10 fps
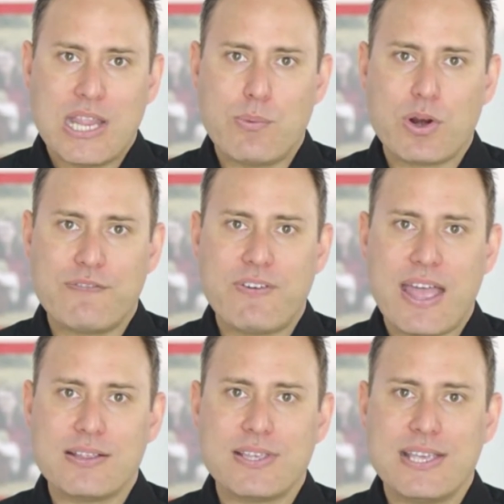Now what I've
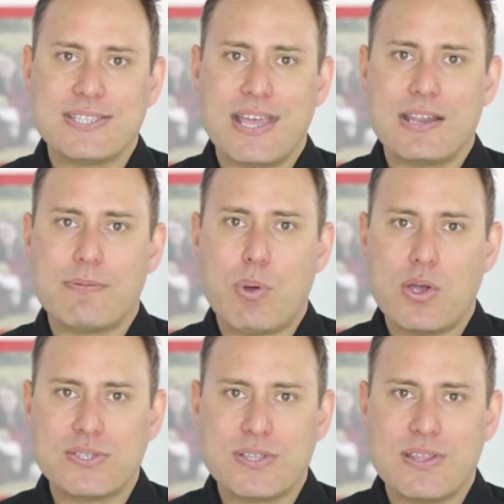found is that the
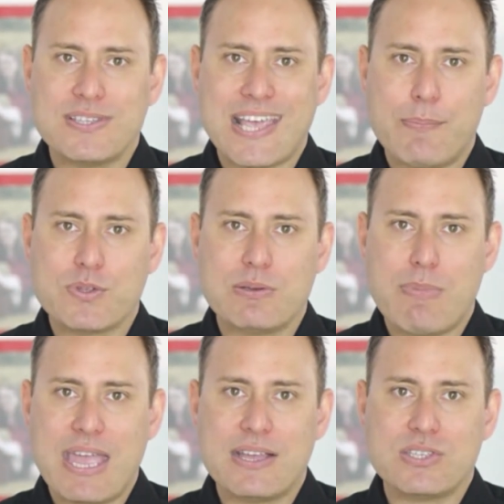person that is able to
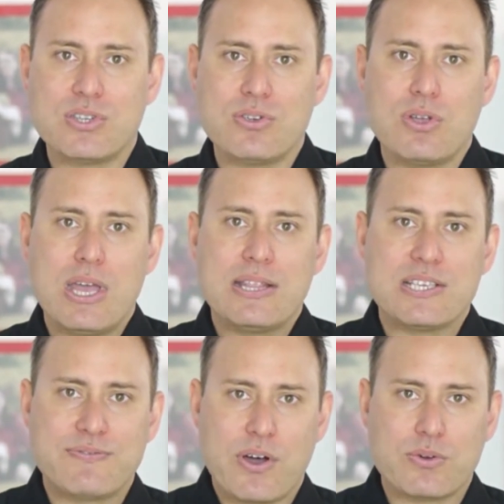make it to
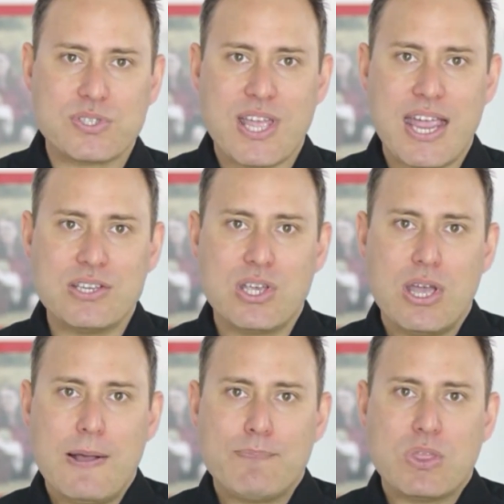this final stage,
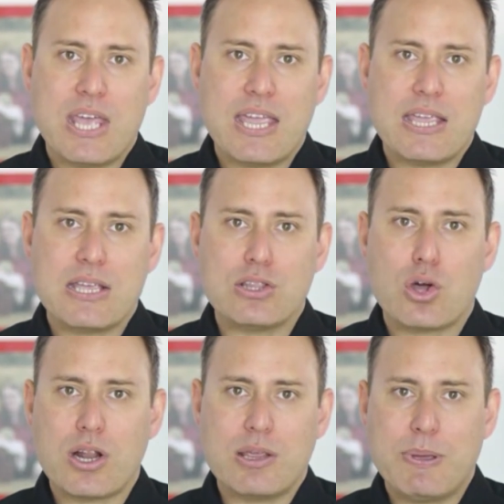they
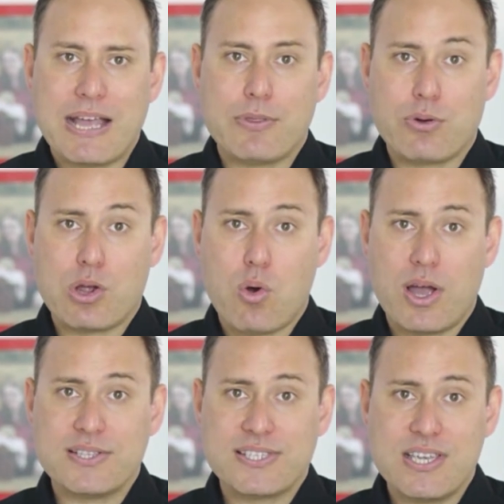not only pick up the
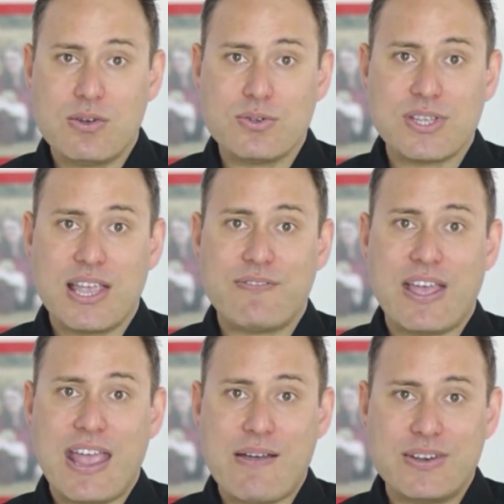required skills, if
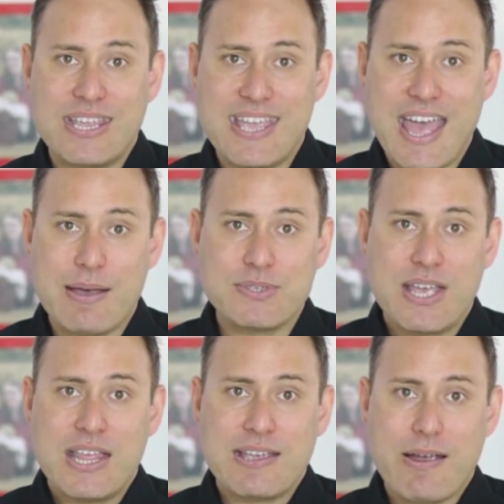they have any gaps,
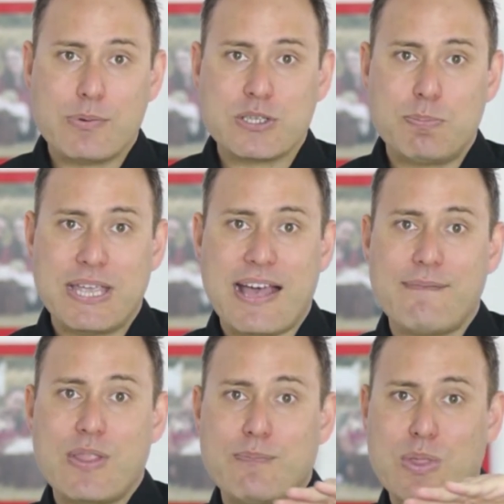they're able to pick
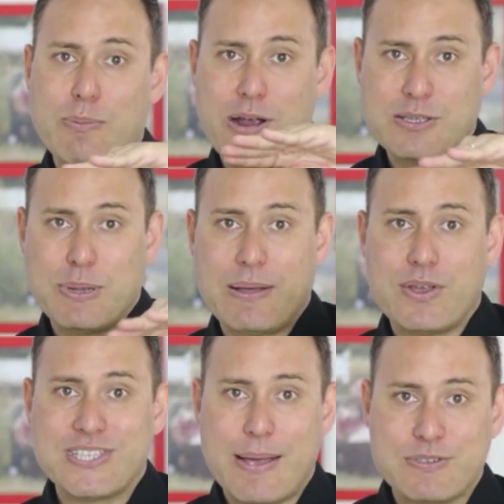up
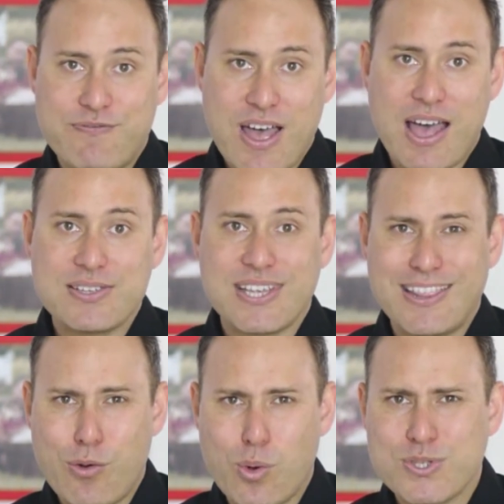those gaps fast,
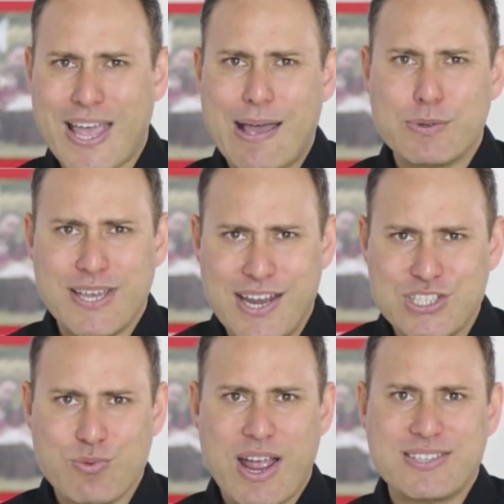and they're also able to
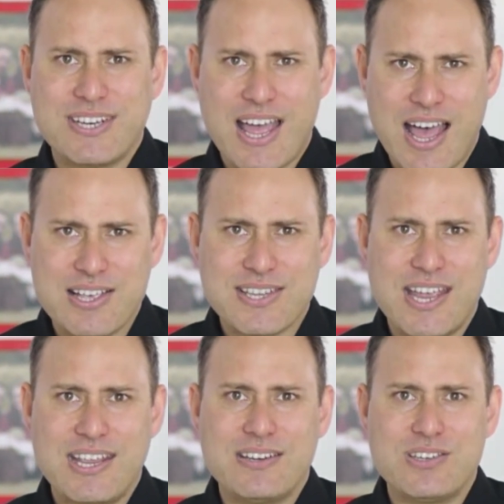interact and ask
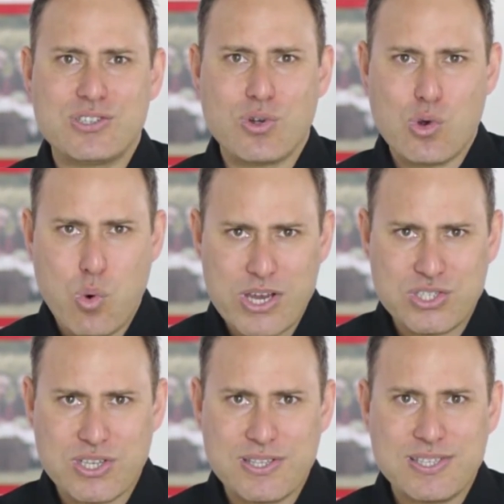any additional
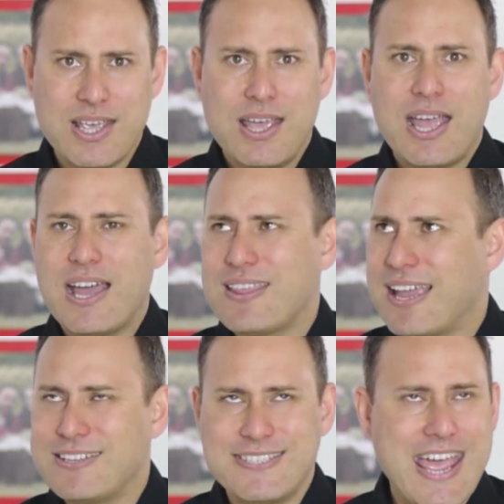questions, and
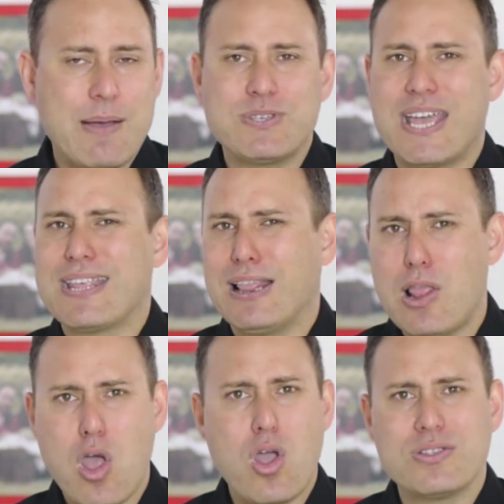they adapt and they
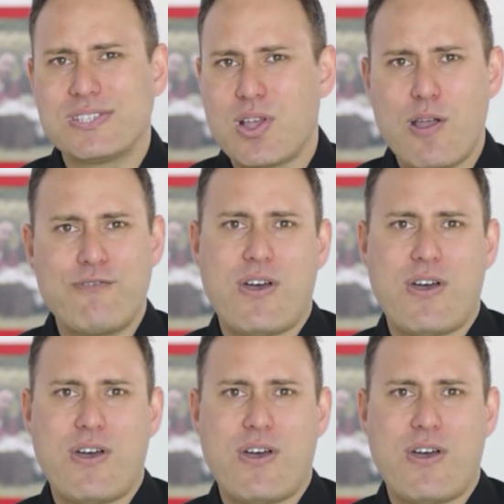learn so